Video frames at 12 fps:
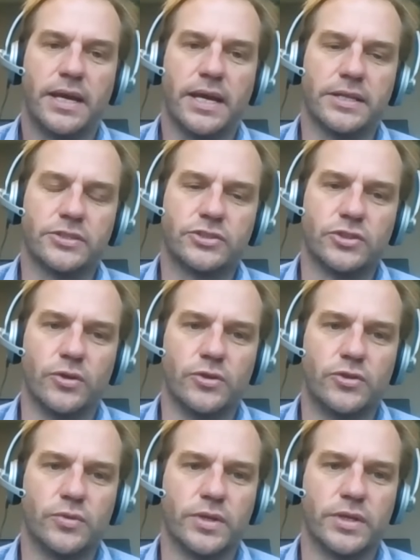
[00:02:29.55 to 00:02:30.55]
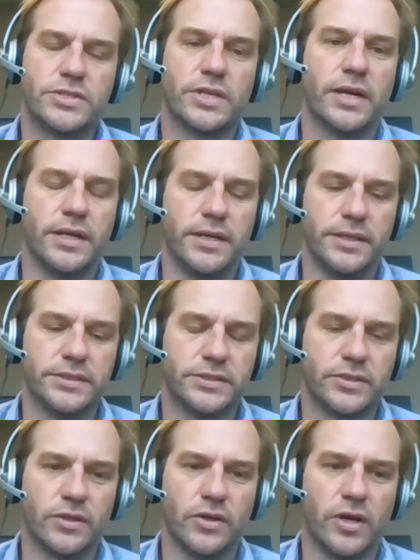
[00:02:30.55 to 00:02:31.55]
and sold to a Chinese
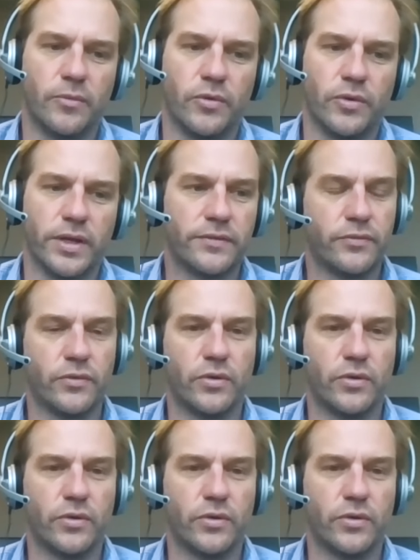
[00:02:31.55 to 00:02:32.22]
conglomerate